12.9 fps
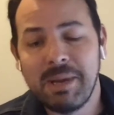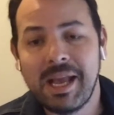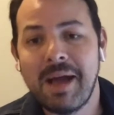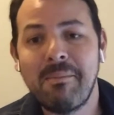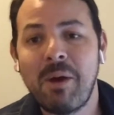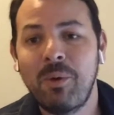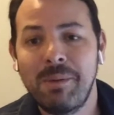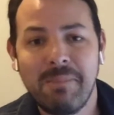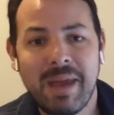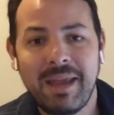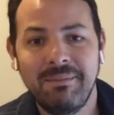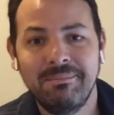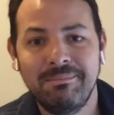might actually become
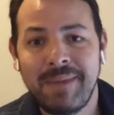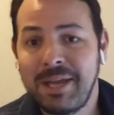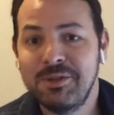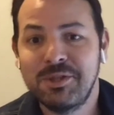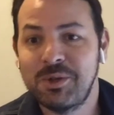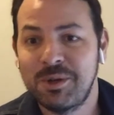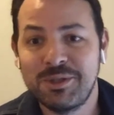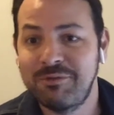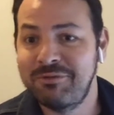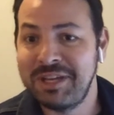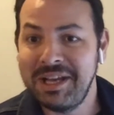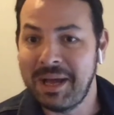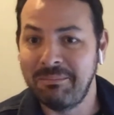our main
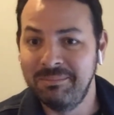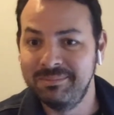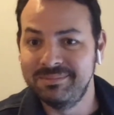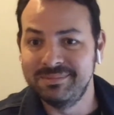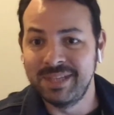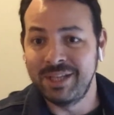source of income